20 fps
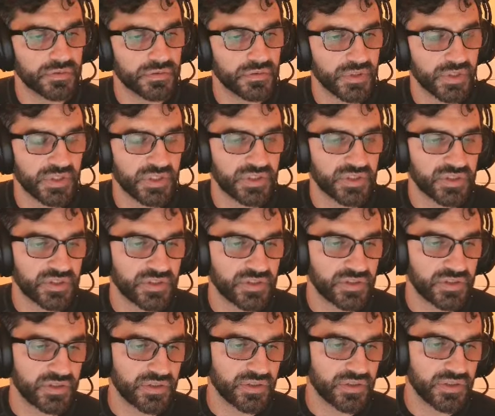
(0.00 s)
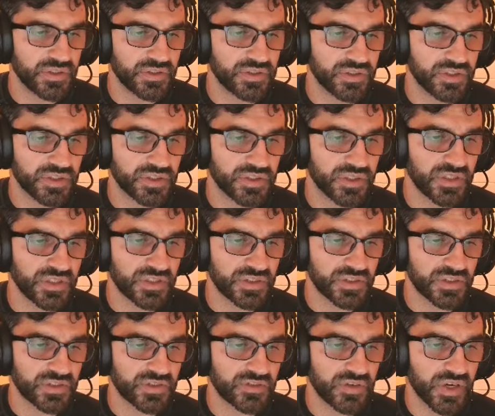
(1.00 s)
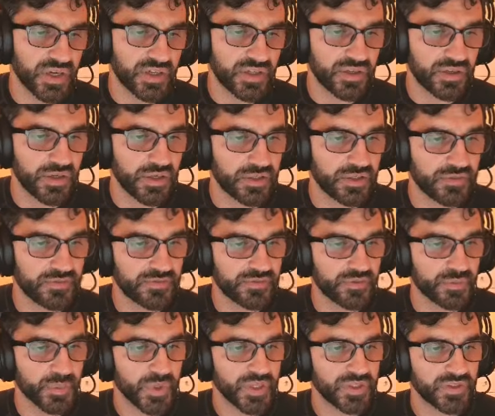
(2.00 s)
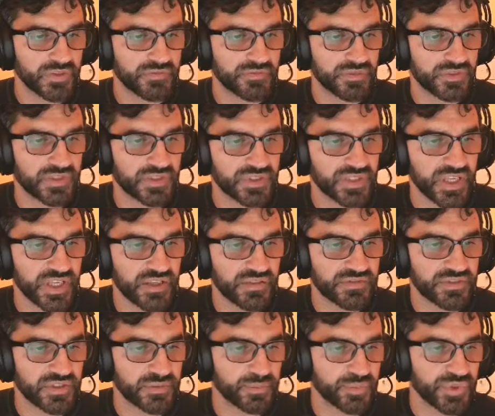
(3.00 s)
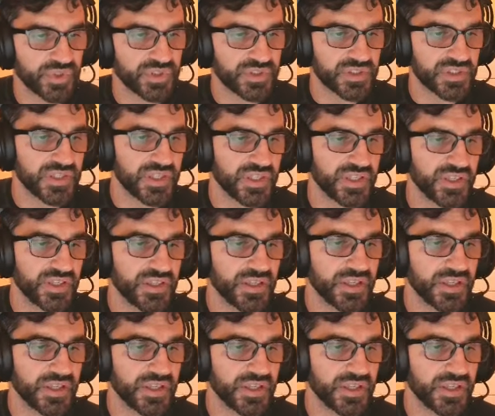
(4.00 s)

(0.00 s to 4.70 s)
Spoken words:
And this, let's just say this is credit card information for the sake of simplicity.